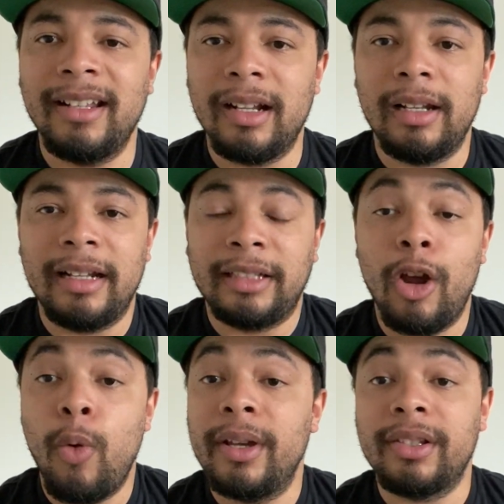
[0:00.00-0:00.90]
Like they
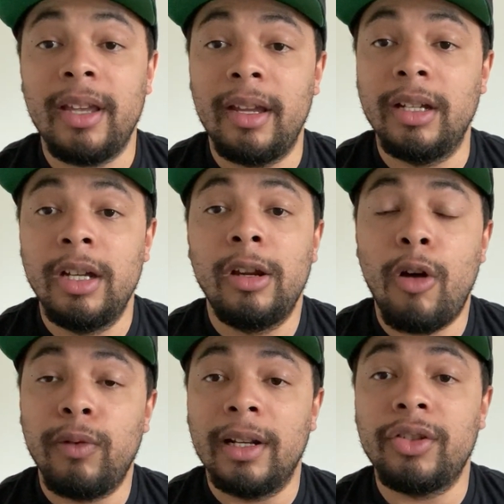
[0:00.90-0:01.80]
always say
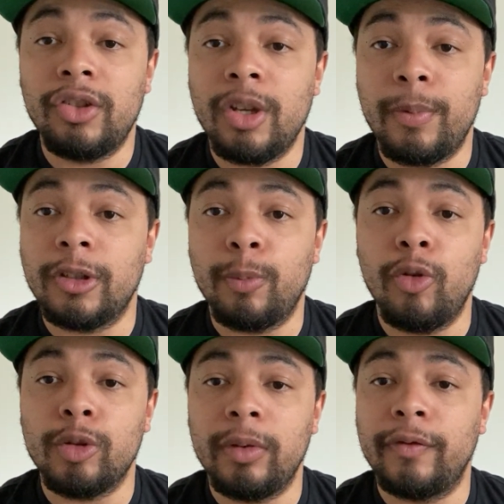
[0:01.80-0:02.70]
a relationship is supposed to be